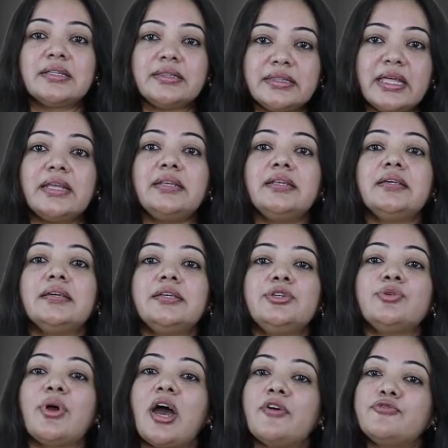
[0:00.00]
then
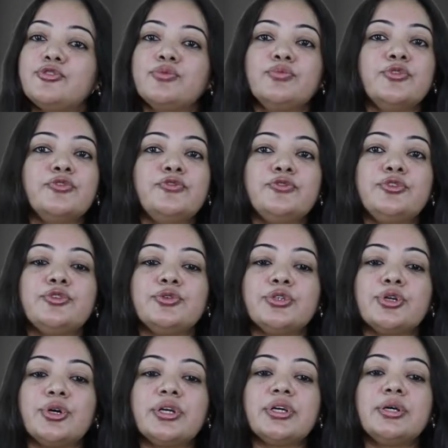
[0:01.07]
you have to move to
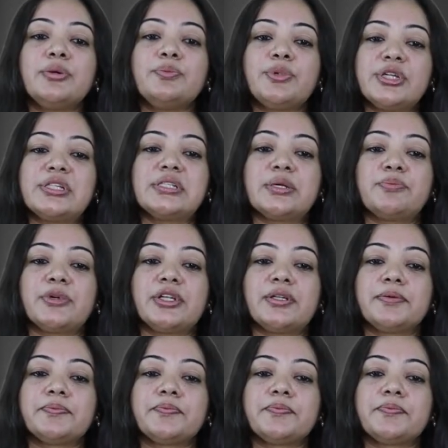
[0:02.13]
your principal.